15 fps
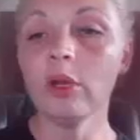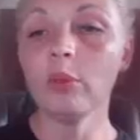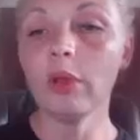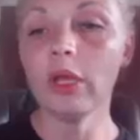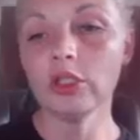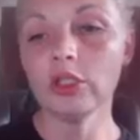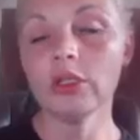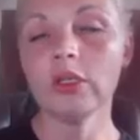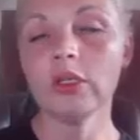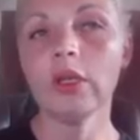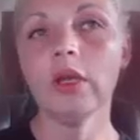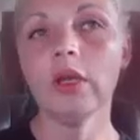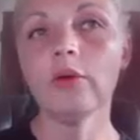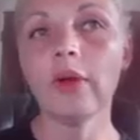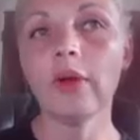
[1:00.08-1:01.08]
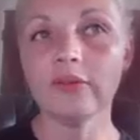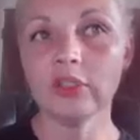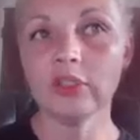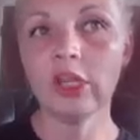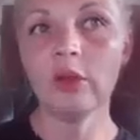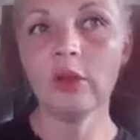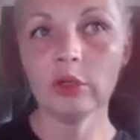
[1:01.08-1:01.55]
when a patient arrives
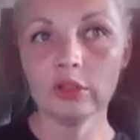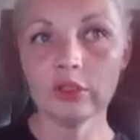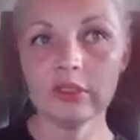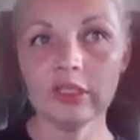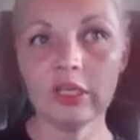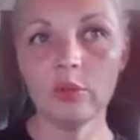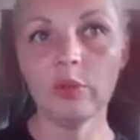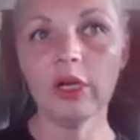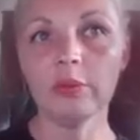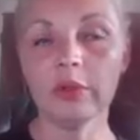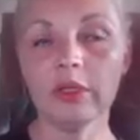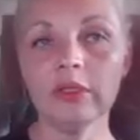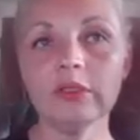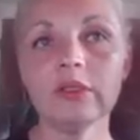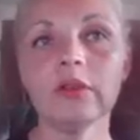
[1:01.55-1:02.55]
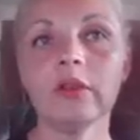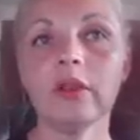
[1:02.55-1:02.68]
to the emergency department,